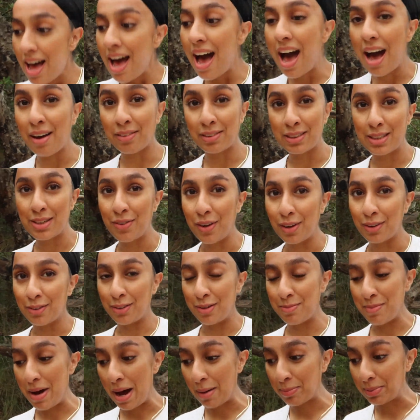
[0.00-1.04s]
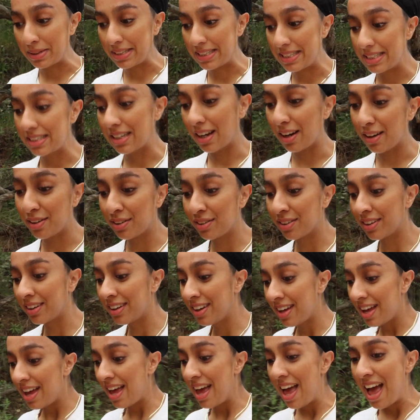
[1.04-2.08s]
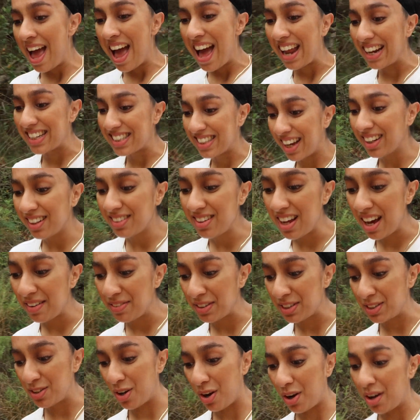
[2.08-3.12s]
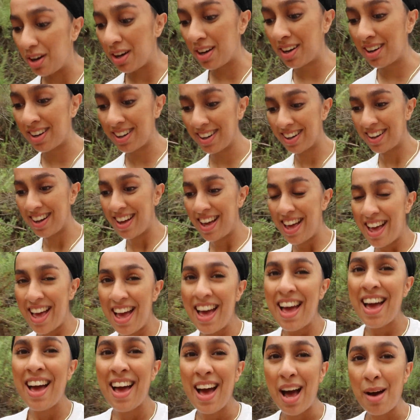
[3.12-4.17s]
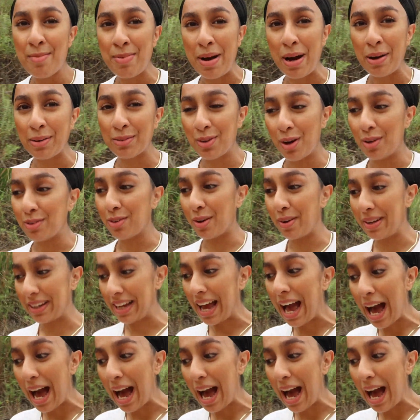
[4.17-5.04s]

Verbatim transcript: having to follow a map and stuff and I was kind of nervous not about not knowing